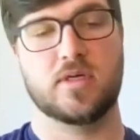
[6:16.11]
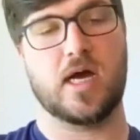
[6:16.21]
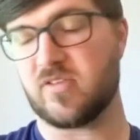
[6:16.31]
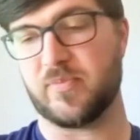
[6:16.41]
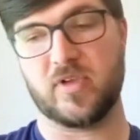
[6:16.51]

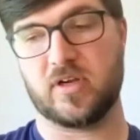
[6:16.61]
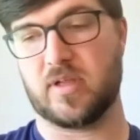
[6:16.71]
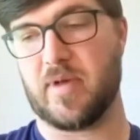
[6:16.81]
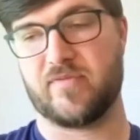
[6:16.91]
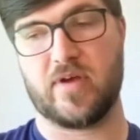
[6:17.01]
That's
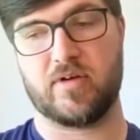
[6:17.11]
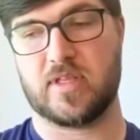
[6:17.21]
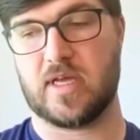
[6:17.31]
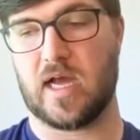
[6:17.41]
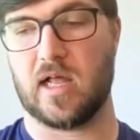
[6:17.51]
literally my
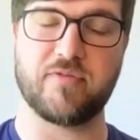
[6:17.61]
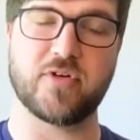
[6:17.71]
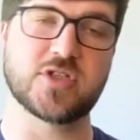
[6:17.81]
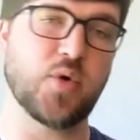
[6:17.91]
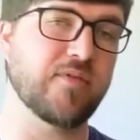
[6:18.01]
favorite thing. Our
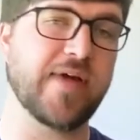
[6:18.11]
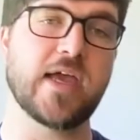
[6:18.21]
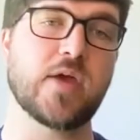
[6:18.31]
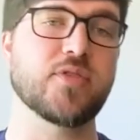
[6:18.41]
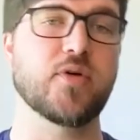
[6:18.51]
first core
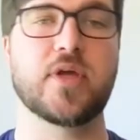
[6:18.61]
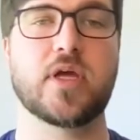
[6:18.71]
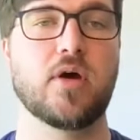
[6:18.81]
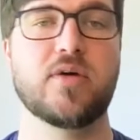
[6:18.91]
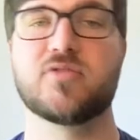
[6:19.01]
value with
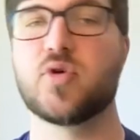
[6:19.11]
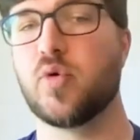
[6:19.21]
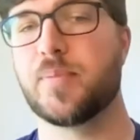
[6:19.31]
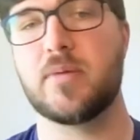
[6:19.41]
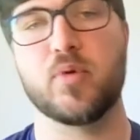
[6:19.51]
OnlyCo is
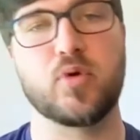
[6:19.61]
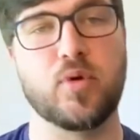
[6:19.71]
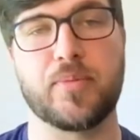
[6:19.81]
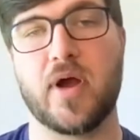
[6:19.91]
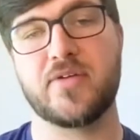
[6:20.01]
cool people,
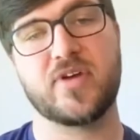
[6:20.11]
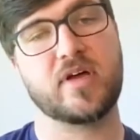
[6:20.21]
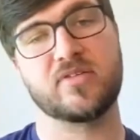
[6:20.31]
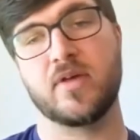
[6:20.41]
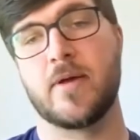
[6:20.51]
cool
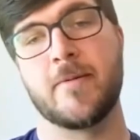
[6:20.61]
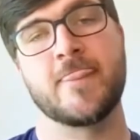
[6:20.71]
projects.